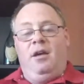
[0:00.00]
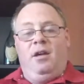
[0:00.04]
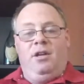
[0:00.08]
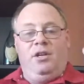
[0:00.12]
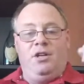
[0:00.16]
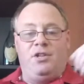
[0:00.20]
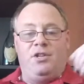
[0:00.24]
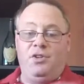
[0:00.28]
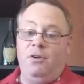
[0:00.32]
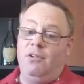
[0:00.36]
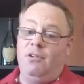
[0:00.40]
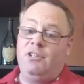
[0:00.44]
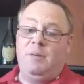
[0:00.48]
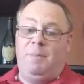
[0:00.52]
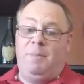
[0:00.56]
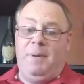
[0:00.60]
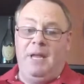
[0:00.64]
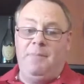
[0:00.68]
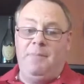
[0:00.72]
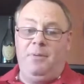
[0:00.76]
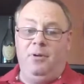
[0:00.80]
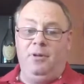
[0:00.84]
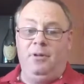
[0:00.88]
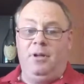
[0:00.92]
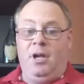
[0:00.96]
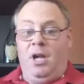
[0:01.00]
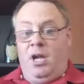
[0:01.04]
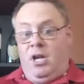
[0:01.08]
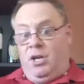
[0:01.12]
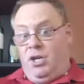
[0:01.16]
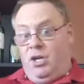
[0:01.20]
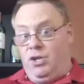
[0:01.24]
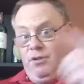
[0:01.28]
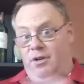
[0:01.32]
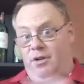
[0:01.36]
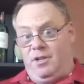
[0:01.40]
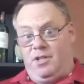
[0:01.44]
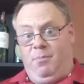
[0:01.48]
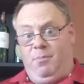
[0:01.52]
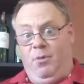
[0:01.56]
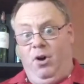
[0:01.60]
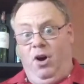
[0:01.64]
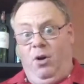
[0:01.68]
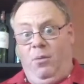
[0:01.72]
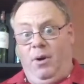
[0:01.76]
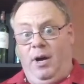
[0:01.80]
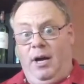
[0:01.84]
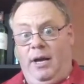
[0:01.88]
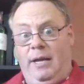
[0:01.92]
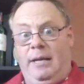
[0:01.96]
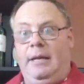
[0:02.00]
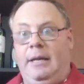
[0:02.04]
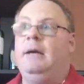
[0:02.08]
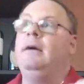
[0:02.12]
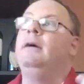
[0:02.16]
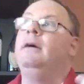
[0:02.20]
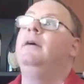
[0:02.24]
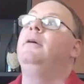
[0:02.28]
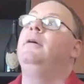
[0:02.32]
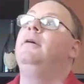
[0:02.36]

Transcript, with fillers: you talk to people, you drink some more wine.